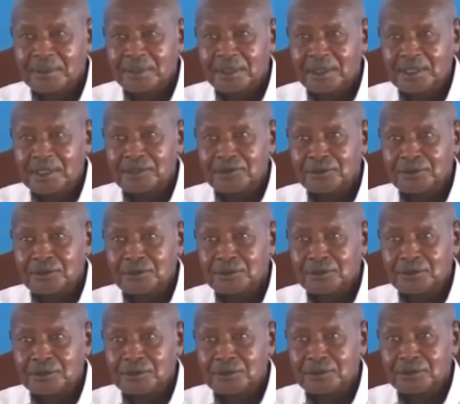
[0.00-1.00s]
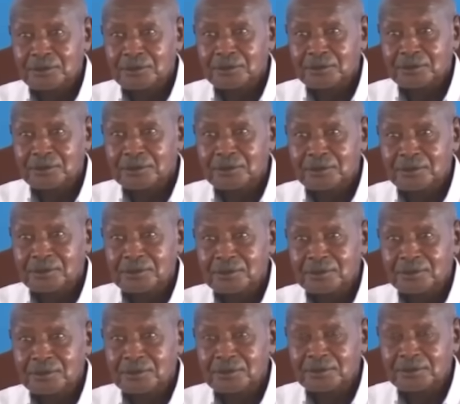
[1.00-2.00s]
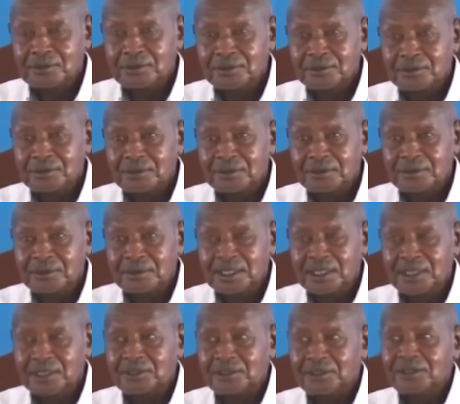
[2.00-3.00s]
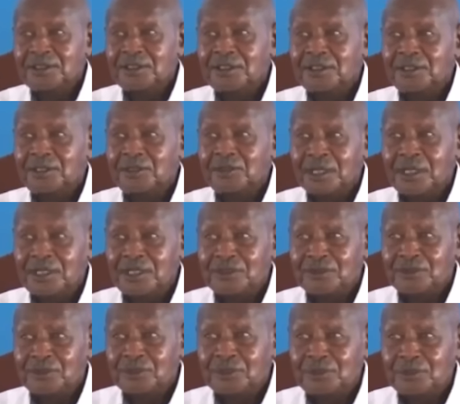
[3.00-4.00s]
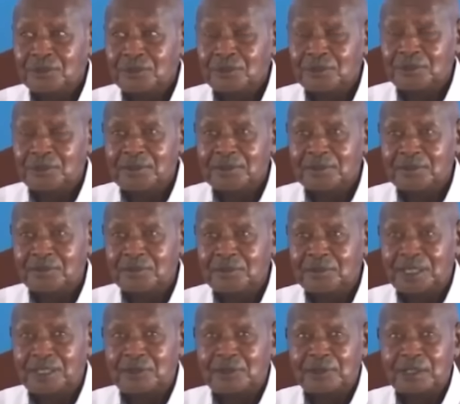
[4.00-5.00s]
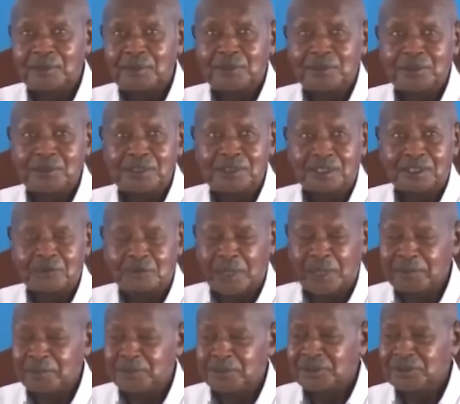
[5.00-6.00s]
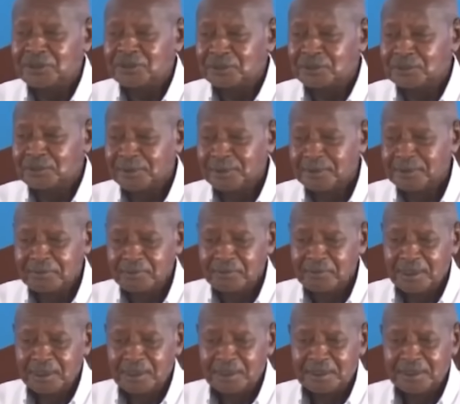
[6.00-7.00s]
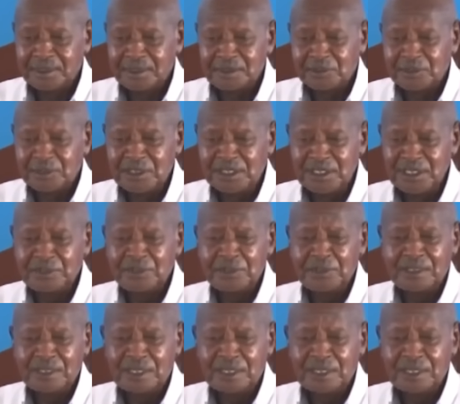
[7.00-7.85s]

and you, like the Ugandans used to be very tribalistic, tribalism, religion,